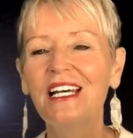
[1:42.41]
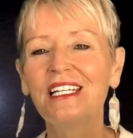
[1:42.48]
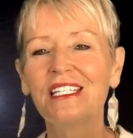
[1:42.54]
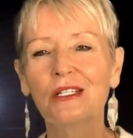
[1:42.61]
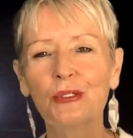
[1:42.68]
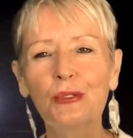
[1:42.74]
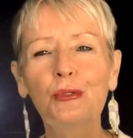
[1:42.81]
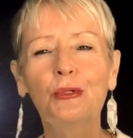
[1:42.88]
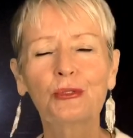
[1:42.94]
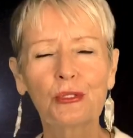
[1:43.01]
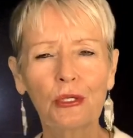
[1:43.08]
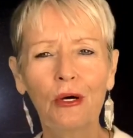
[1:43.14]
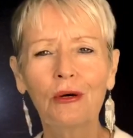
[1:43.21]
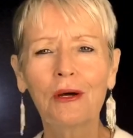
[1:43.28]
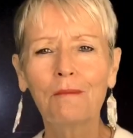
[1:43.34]
to
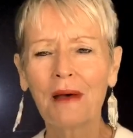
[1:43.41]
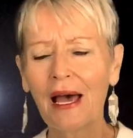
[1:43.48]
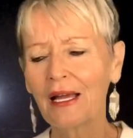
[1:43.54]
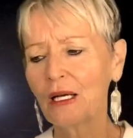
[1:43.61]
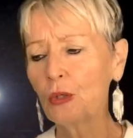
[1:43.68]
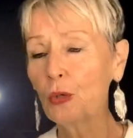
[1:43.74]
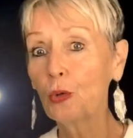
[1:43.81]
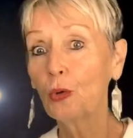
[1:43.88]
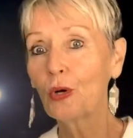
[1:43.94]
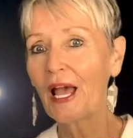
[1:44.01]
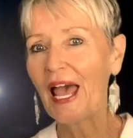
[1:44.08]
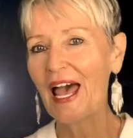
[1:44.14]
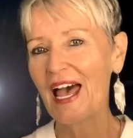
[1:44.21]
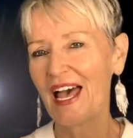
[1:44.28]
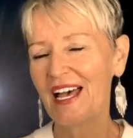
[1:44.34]
talk about, look
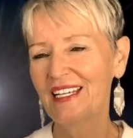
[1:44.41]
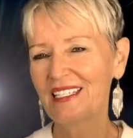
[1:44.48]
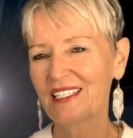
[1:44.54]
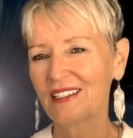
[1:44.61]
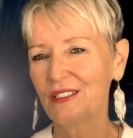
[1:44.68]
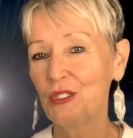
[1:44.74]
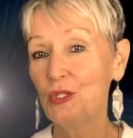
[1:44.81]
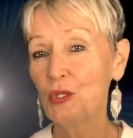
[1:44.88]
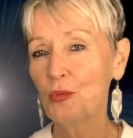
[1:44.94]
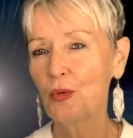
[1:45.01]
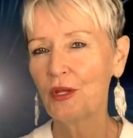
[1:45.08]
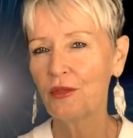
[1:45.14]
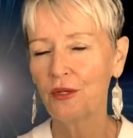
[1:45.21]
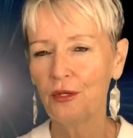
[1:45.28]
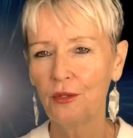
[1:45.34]
at you
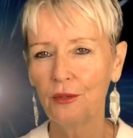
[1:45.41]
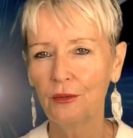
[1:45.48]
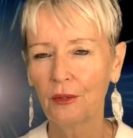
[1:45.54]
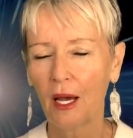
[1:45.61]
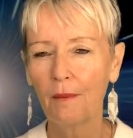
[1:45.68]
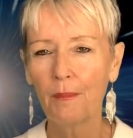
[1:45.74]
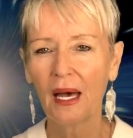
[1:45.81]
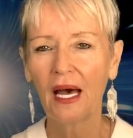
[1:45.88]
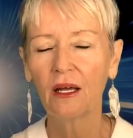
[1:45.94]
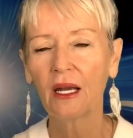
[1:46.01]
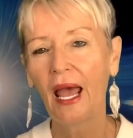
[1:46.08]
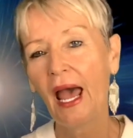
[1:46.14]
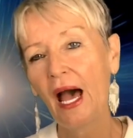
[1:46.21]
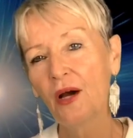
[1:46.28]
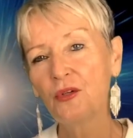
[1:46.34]
with you about
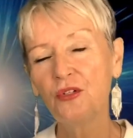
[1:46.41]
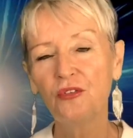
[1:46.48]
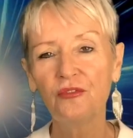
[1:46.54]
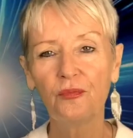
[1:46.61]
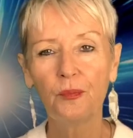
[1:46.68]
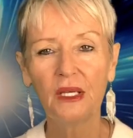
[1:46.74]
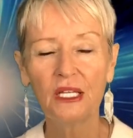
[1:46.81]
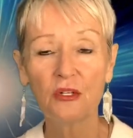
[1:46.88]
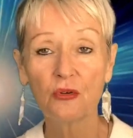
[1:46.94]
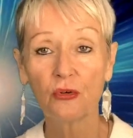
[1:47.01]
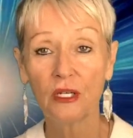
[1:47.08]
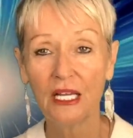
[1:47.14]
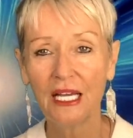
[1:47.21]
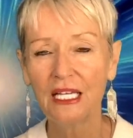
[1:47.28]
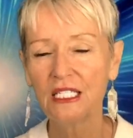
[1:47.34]
how you've been
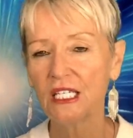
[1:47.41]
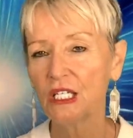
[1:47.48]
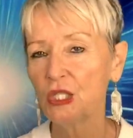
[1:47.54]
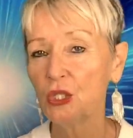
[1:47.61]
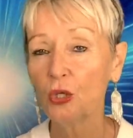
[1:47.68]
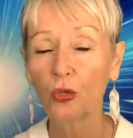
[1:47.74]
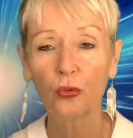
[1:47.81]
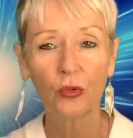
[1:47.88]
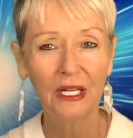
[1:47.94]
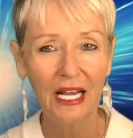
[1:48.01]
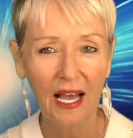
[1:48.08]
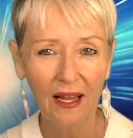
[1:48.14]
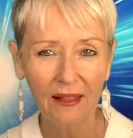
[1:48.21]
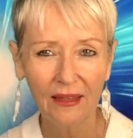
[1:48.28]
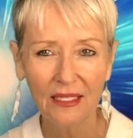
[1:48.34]
creating your
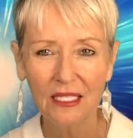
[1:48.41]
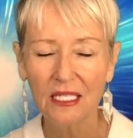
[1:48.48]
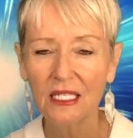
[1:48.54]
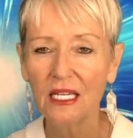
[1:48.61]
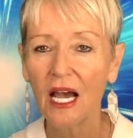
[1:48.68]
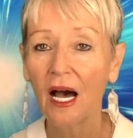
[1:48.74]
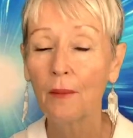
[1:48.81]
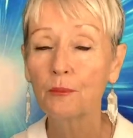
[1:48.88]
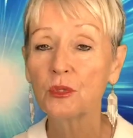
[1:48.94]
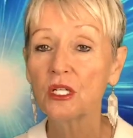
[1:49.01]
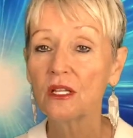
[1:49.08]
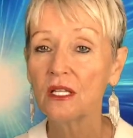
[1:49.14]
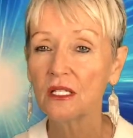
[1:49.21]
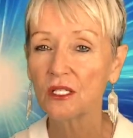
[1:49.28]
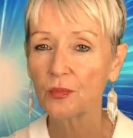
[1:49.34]
reality up to
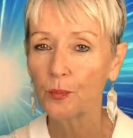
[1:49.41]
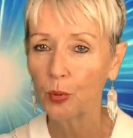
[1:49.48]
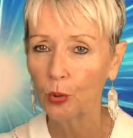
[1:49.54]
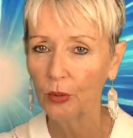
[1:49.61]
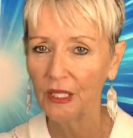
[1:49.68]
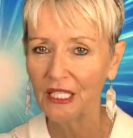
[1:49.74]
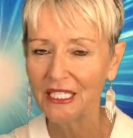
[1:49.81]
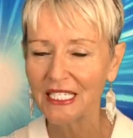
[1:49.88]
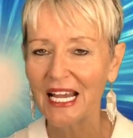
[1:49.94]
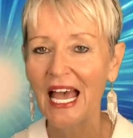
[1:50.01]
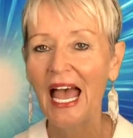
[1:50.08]
this point